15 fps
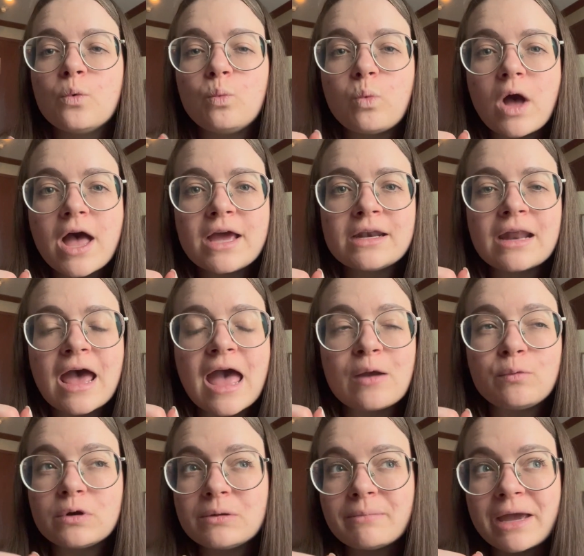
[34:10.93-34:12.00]
One, I
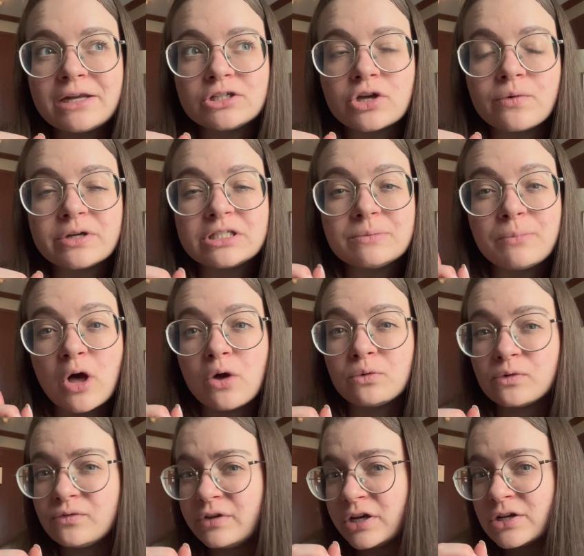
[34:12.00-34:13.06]
wouldn't mind going to Paul
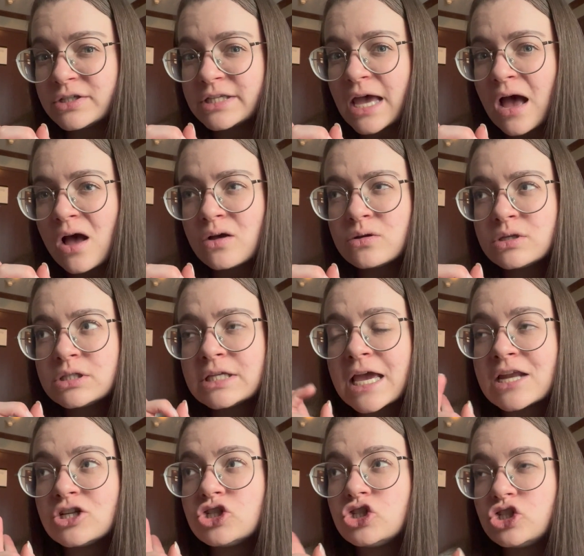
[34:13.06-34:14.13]
Revere's house,
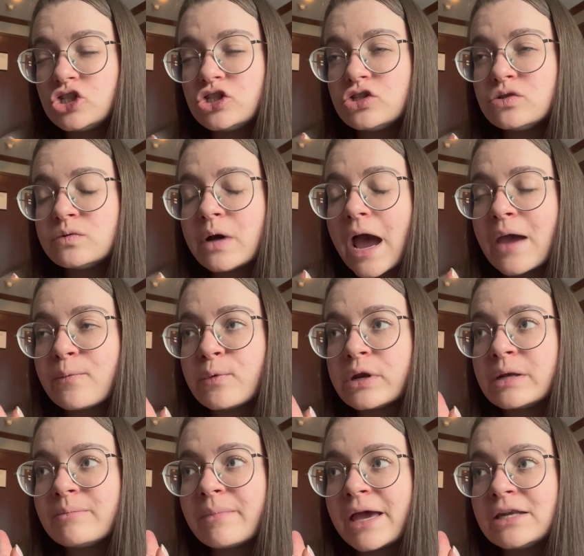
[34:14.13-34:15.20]
and two, I
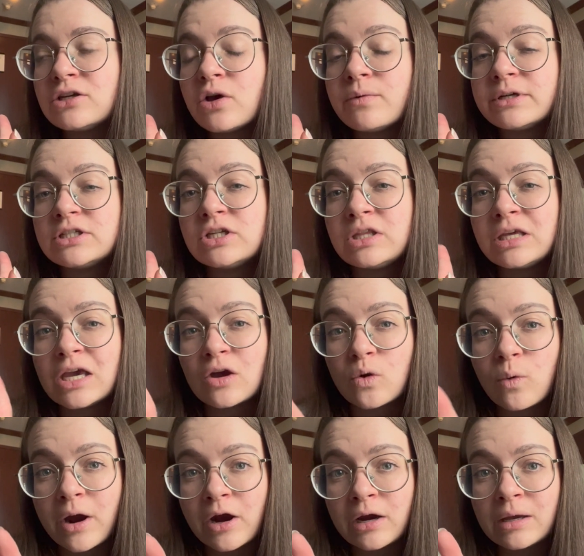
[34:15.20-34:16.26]
wouldn't mind going to the
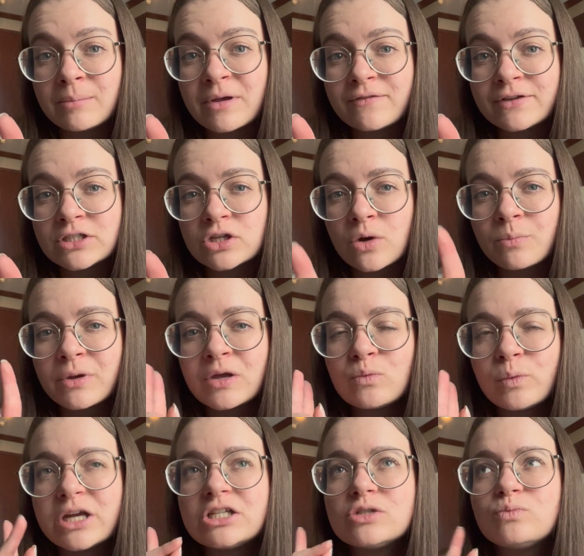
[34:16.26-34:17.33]
aquarium if it's open,
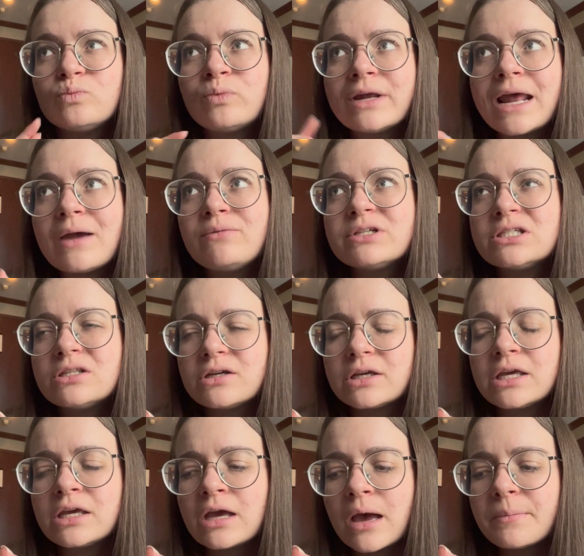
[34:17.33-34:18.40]
which when I was
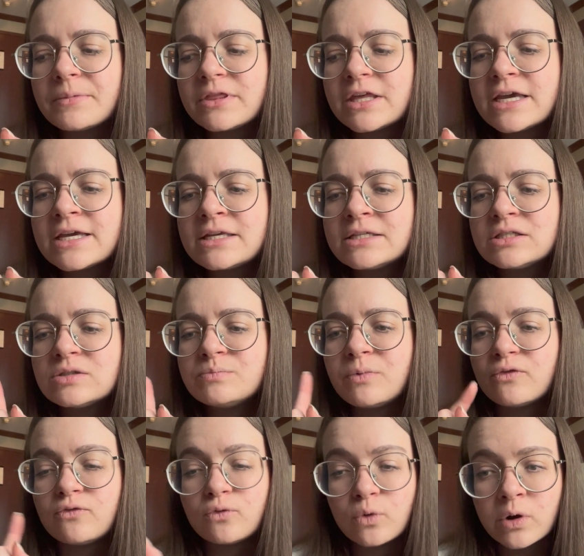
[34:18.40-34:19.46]
looking up things
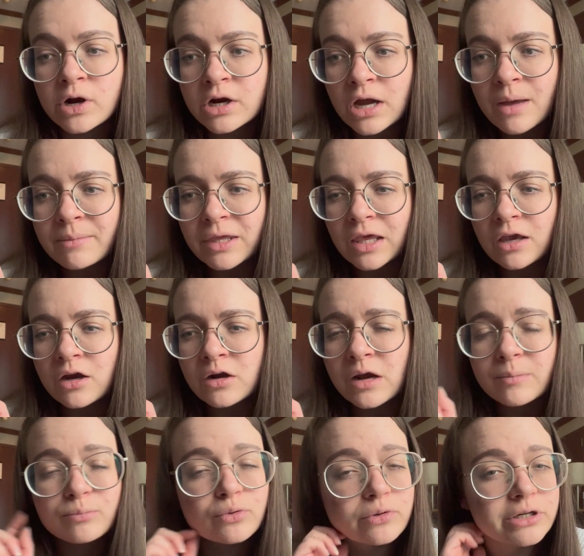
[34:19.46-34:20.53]
before coming here,
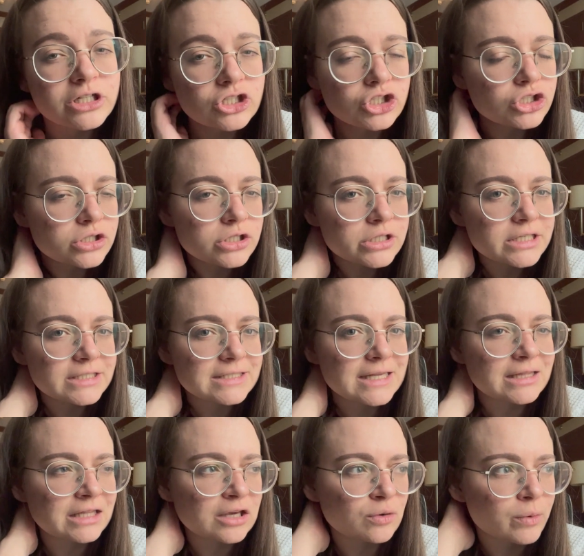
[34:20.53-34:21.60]
I'm pretty sure it
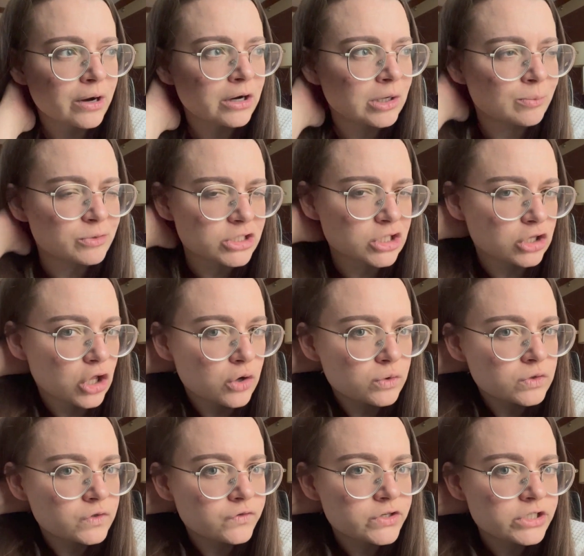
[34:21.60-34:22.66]
said the aquarium was
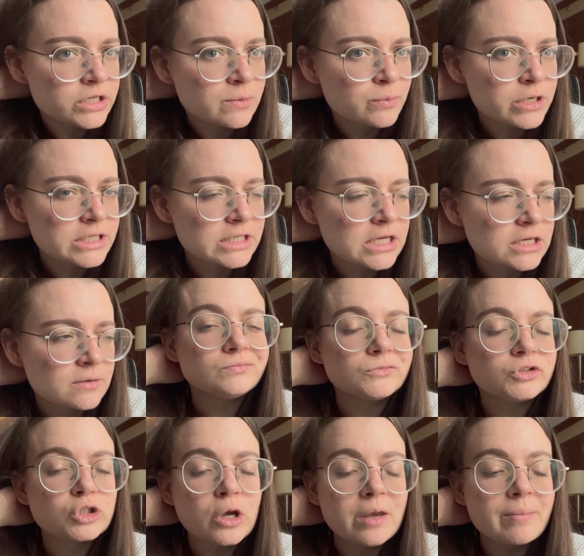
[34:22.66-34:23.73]
closed for some reason.
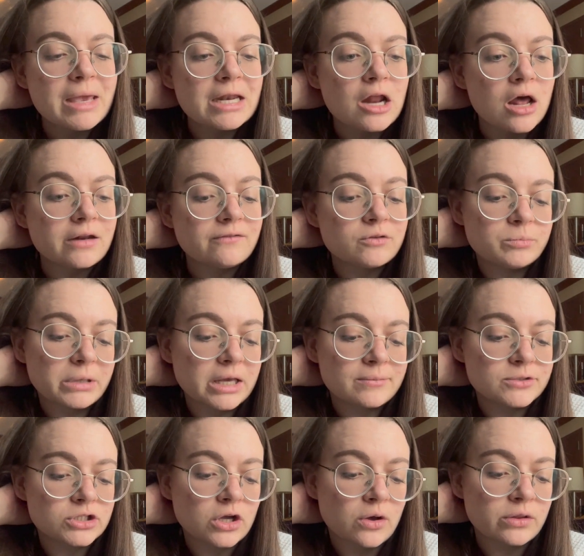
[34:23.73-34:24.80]
So I may not even be
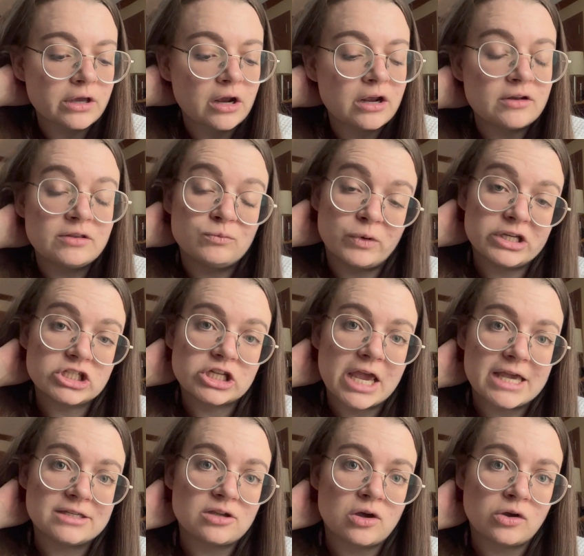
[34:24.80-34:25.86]
able to go there, in which
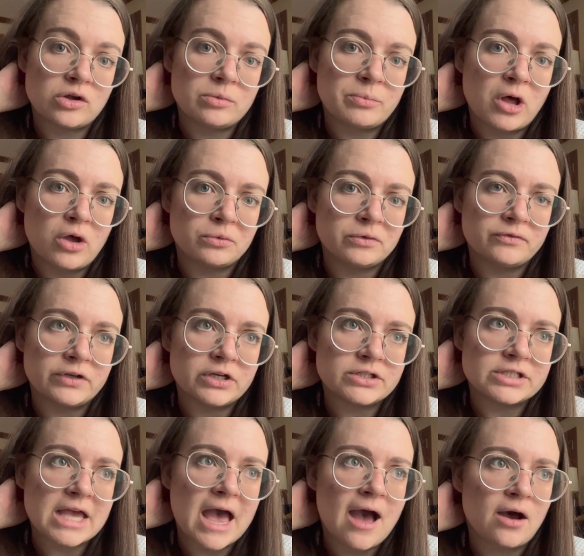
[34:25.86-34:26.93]
case I'll go to Paul
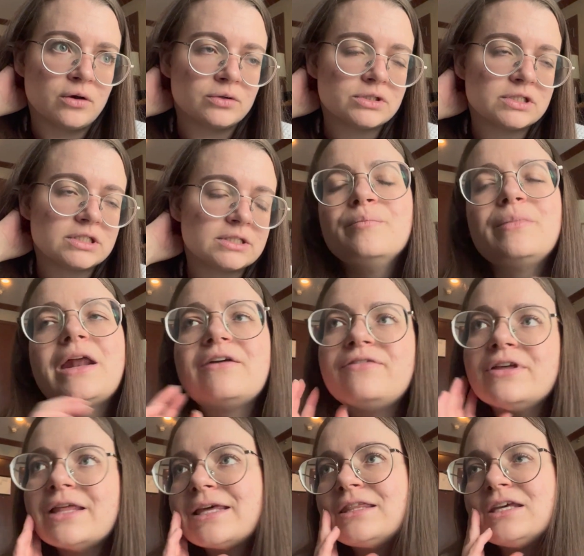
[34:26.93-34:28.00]
Revere's house. But I
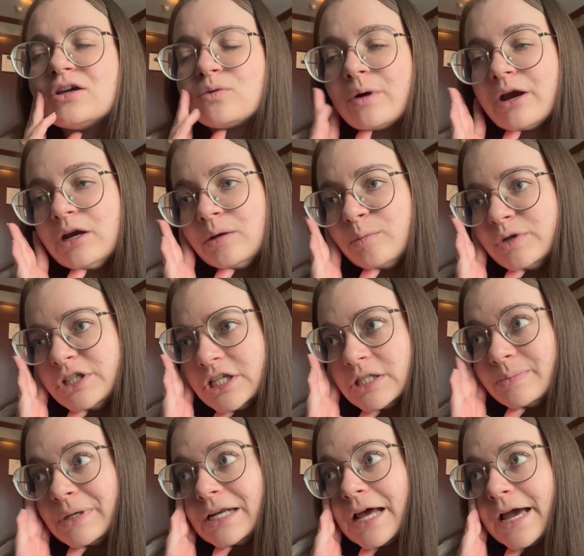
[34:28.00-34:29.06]
feel like the aquarium would
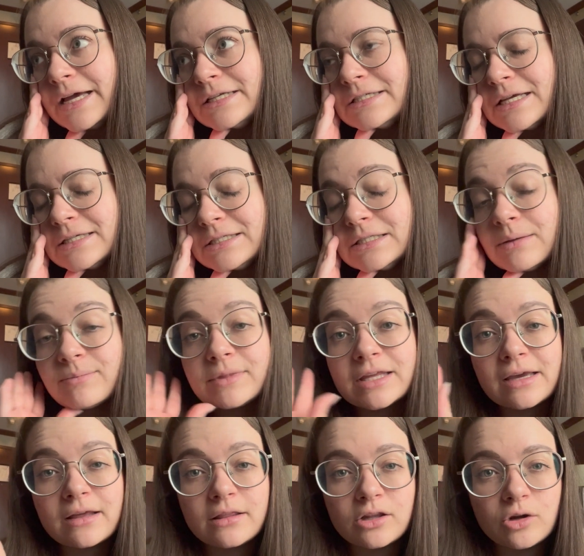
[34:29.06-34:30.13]
just be nice as
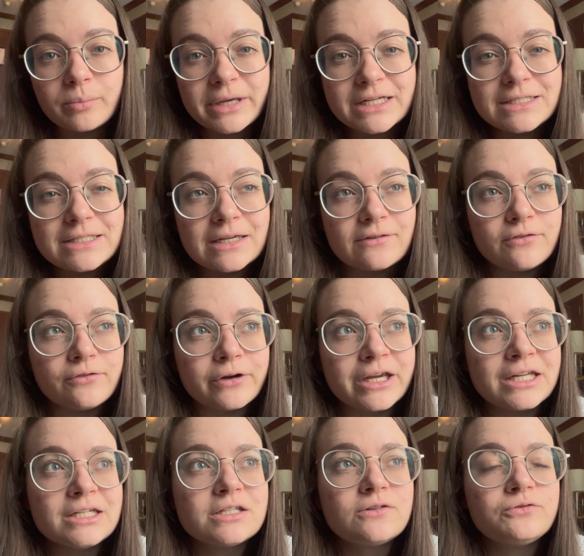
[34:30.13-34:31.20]
something a little bit
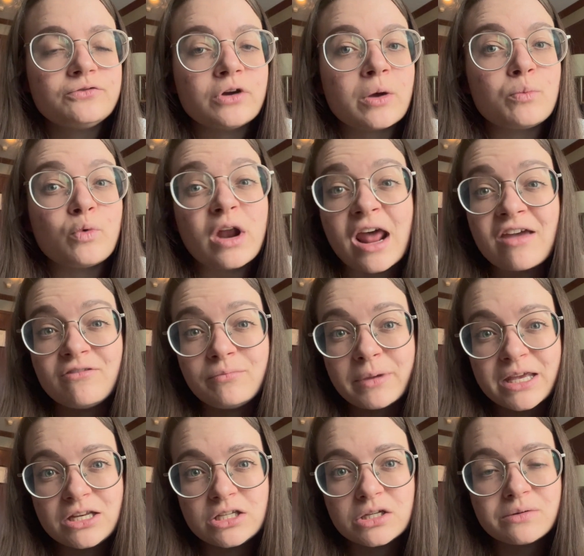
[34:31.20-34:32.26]
different from what I've
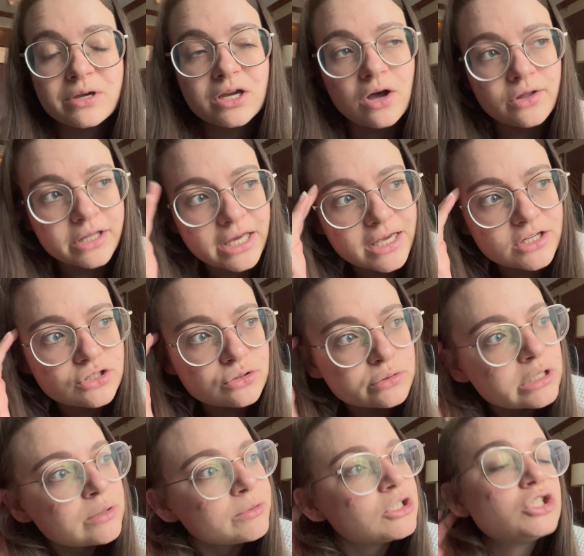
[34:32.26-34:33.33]
been doing, all the
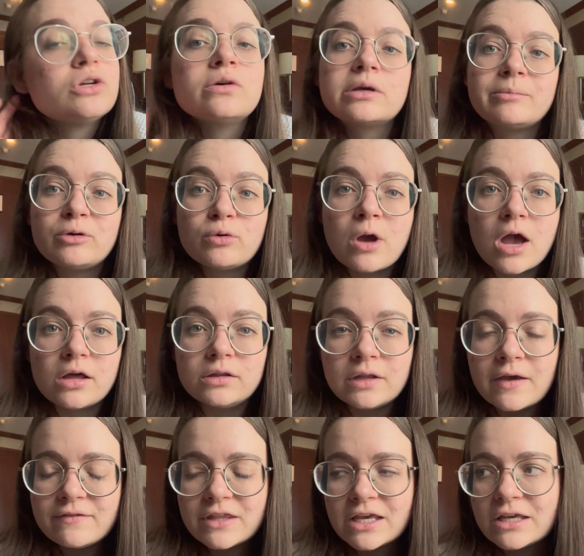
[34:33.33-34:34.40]
history, which don't get me wrong,
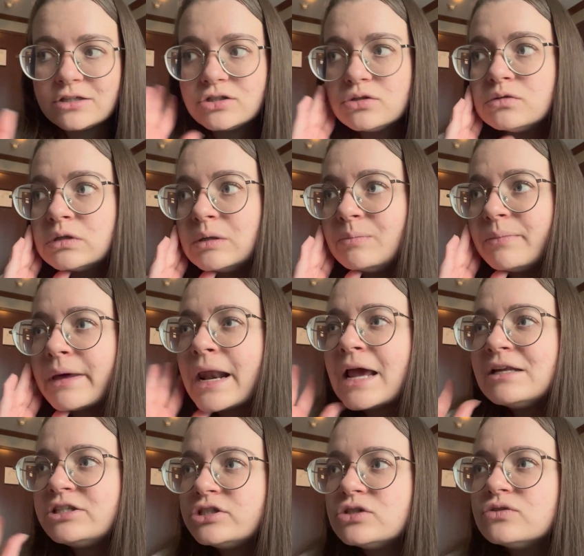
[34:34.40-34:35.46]
love the history, but
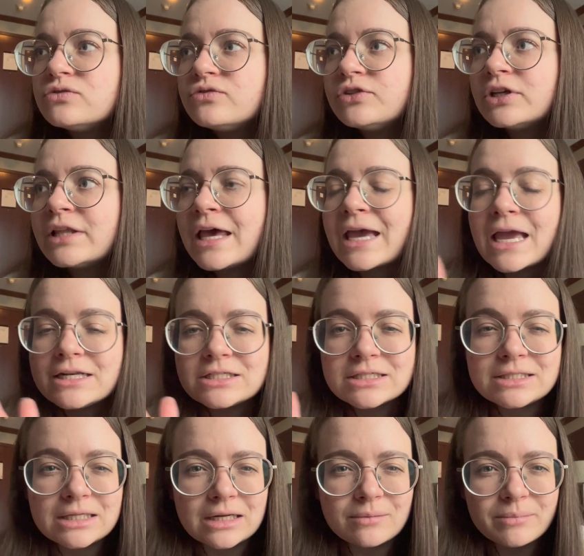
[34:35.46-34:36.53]
I do feel like I
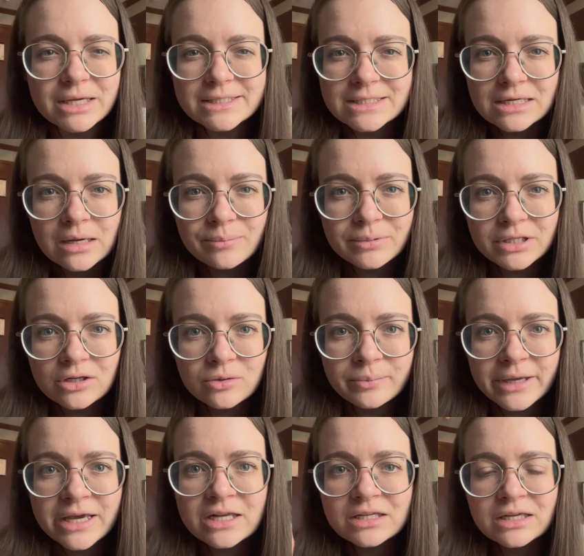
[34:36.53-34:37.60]
just need to mix it up a little
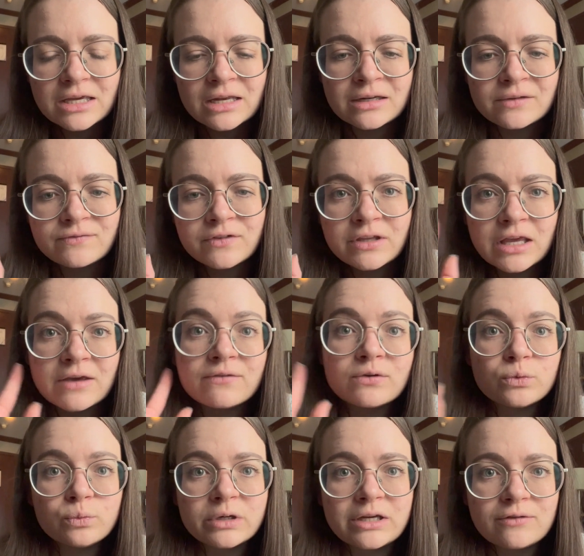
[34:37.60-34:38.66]
bit, give
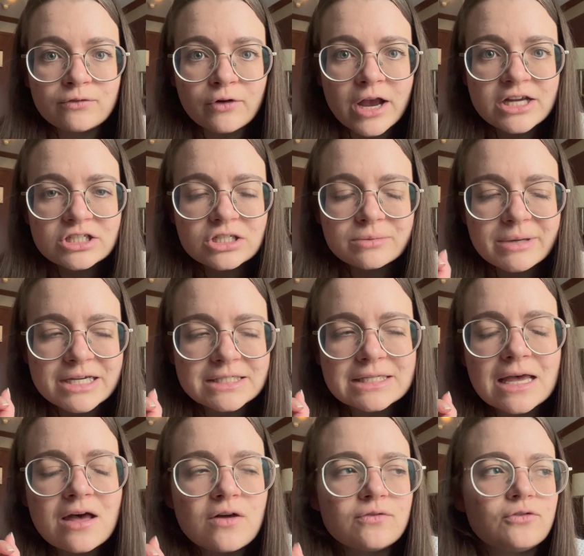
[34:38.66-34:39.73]
a refresh to
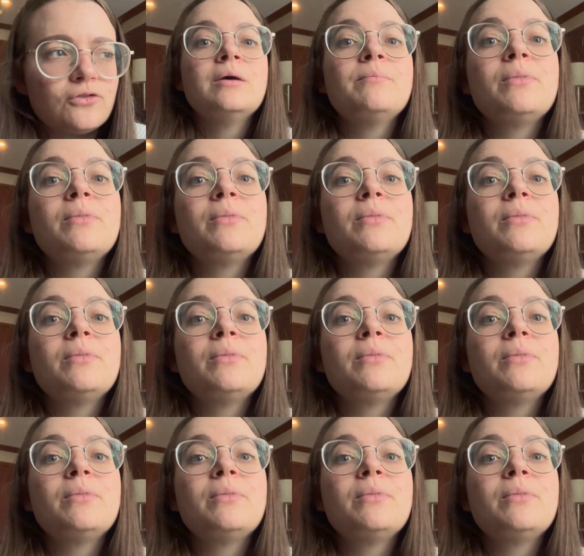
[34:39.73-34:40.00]
myself.